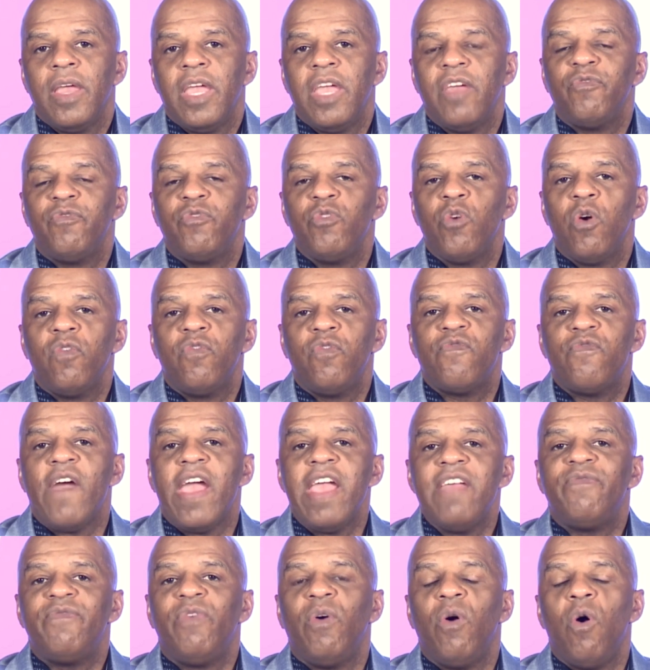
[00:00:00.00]
If you're
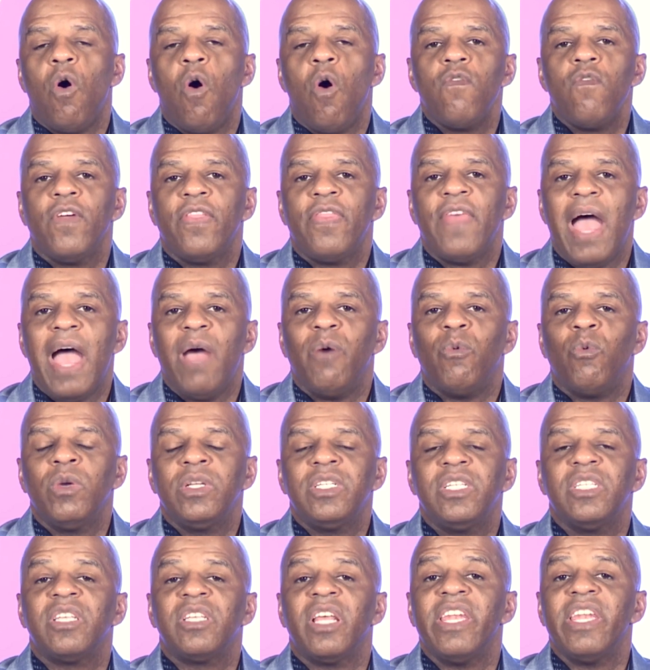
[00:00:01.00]
faithful over that
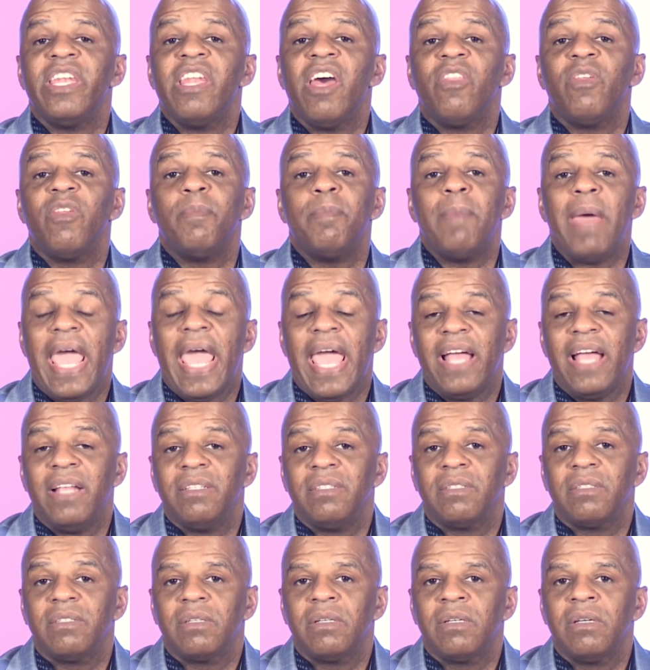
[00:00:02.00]
which is another
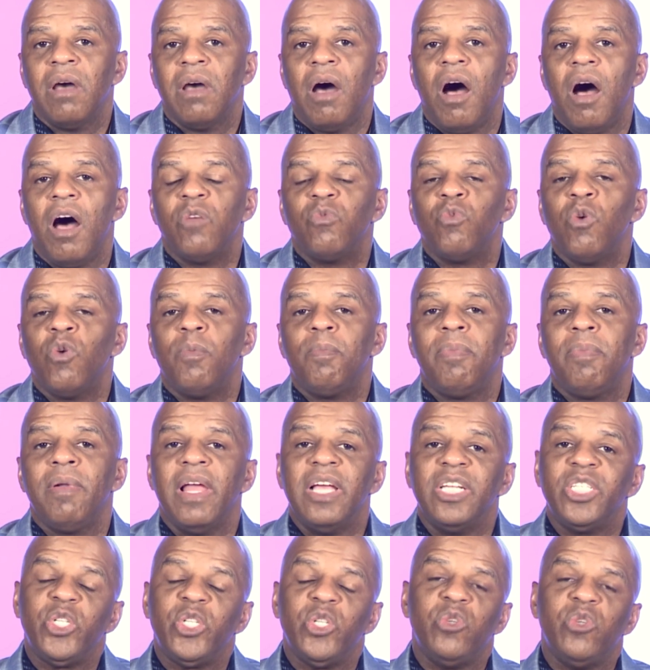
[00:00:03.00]
man's, God will
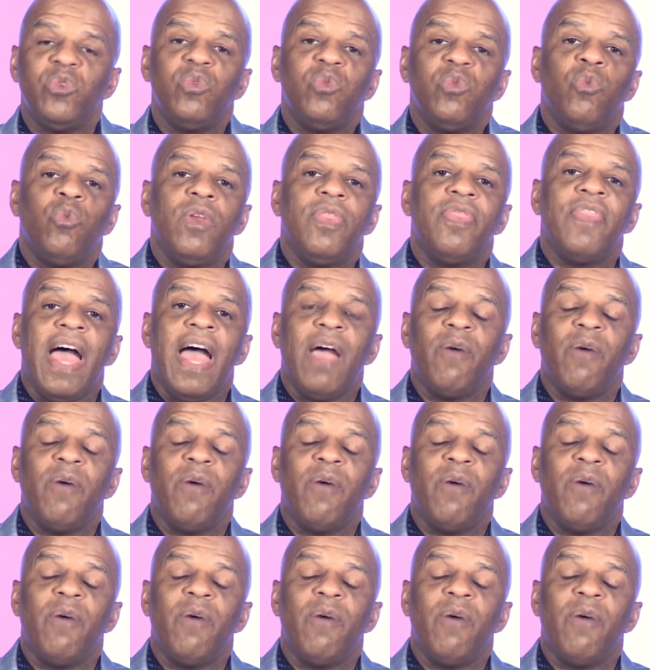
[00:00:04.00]
bless you with